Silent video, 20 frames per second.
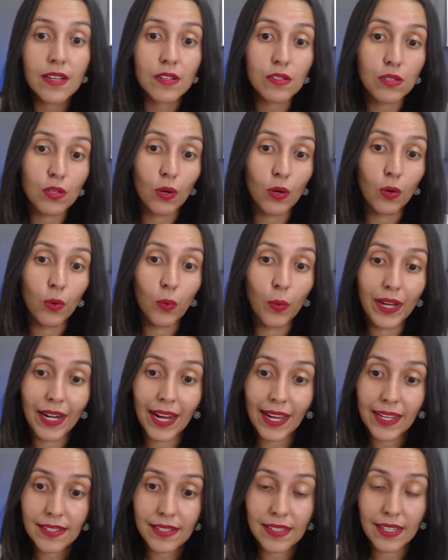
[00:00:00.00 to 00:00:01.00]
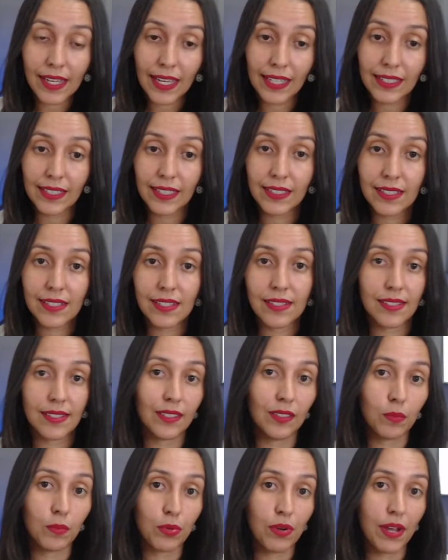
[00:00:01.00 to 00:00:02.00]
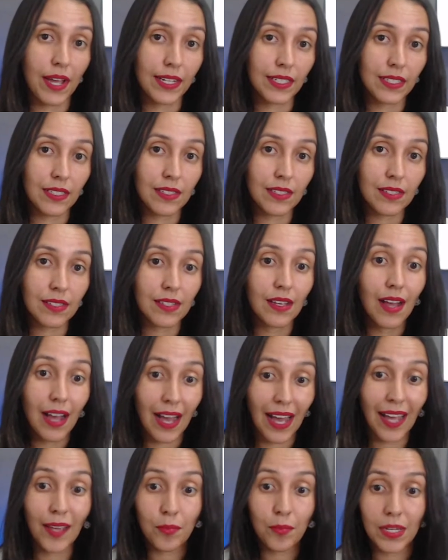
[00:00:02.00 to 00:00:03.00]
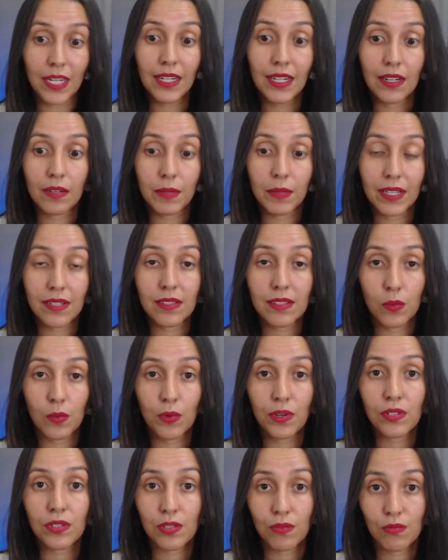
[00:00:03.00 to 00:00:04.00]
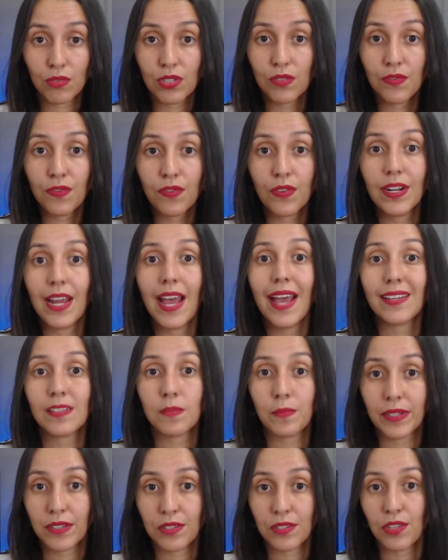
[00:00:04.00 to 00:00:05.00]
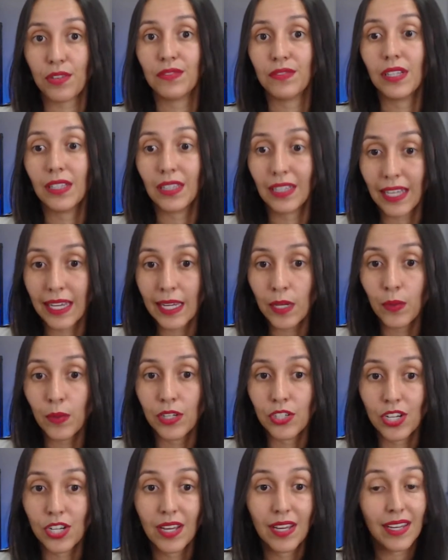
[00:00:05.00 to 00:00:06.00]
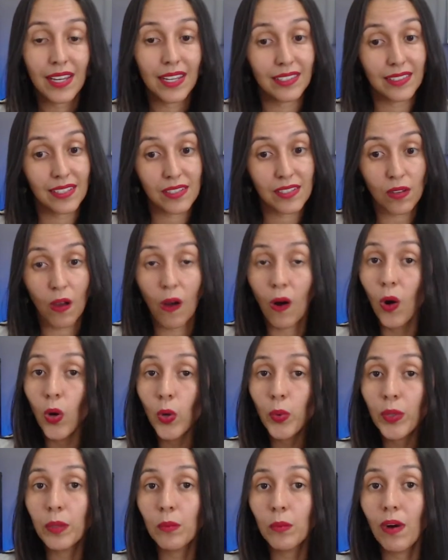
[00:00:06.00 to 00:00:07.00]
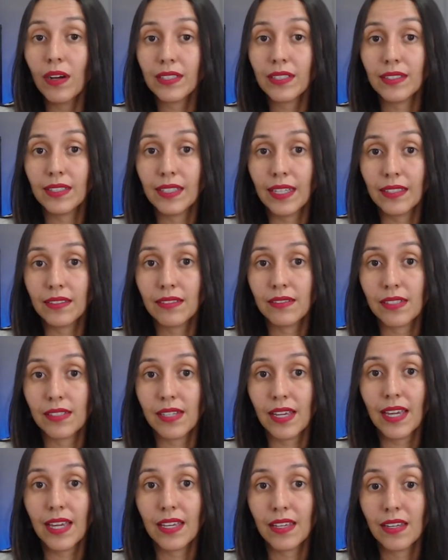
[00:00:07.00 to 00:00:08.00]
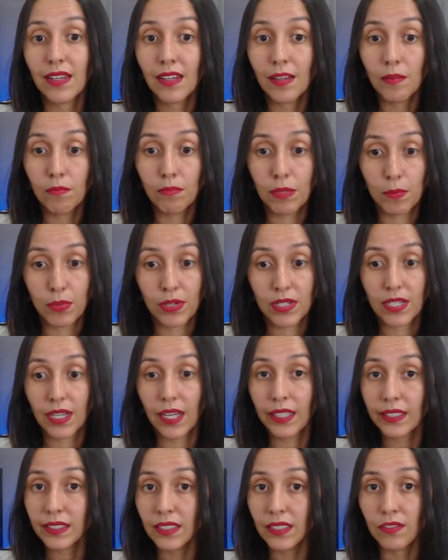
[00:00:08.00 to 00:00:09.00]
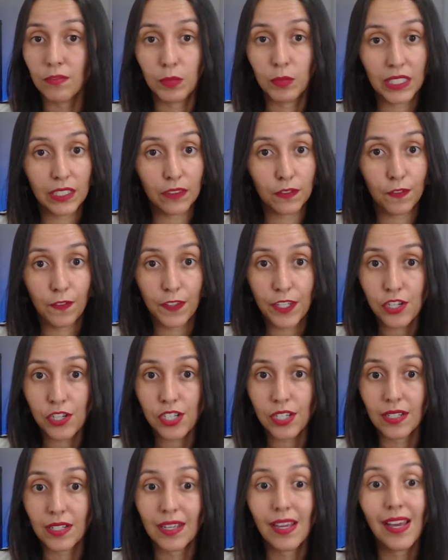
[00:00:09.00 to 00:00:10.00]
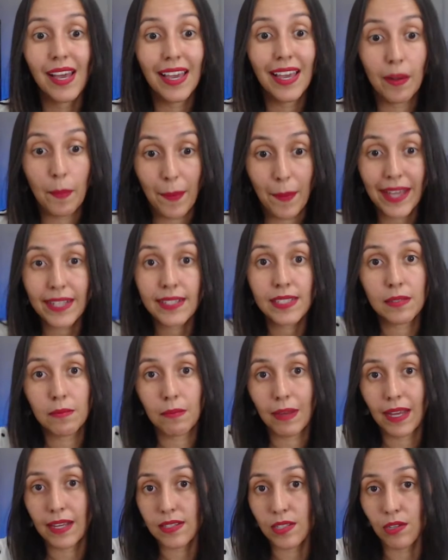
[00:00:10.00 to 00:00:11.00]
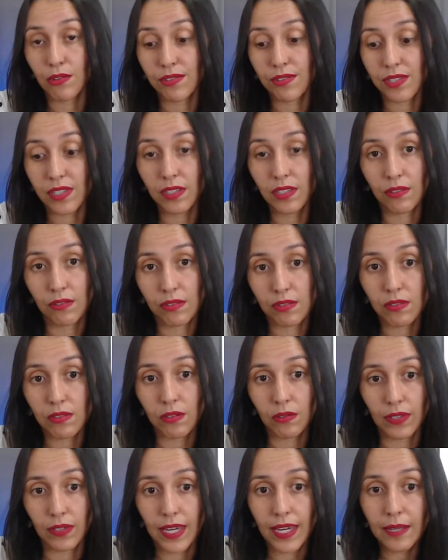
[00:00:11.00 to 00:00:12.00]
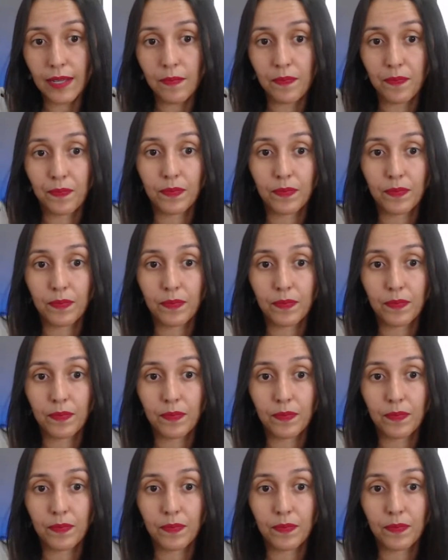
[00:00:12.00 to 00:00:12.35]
So when I say that this is a good practice, I mean it, because it works on different aspects of the language. And that's all we want at the end of the day. Be productive, be efficient, and maximize our skills, okay?